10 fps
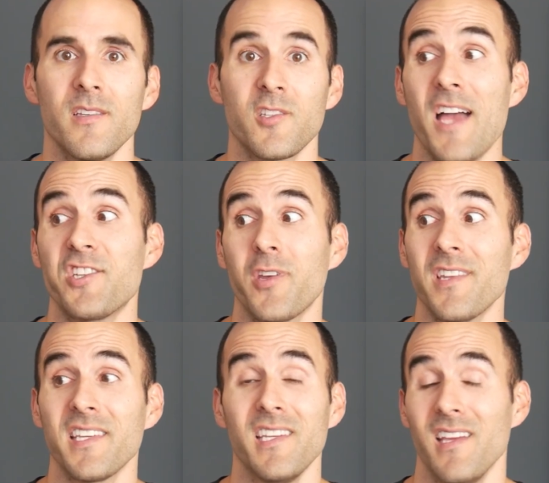So as you
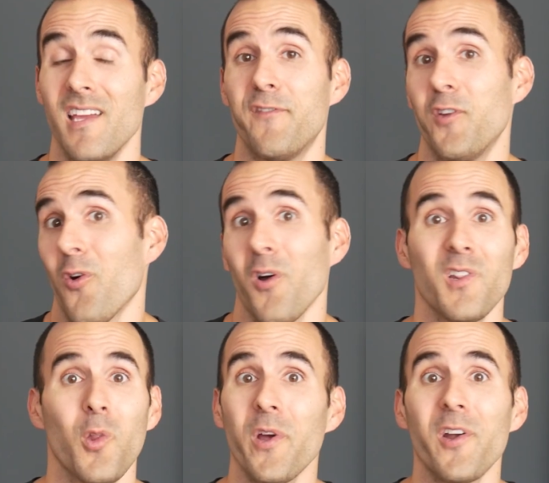can see, if you're a
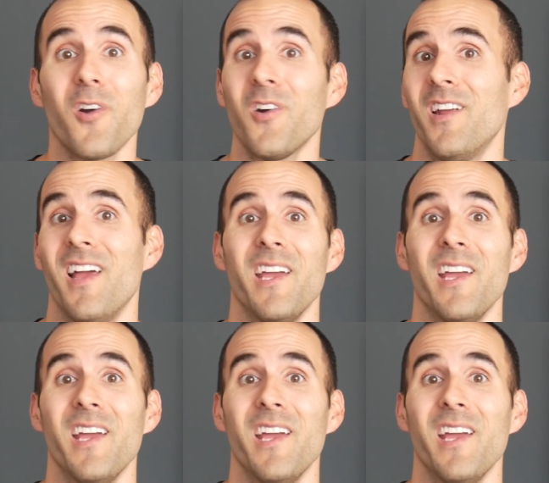lawyer,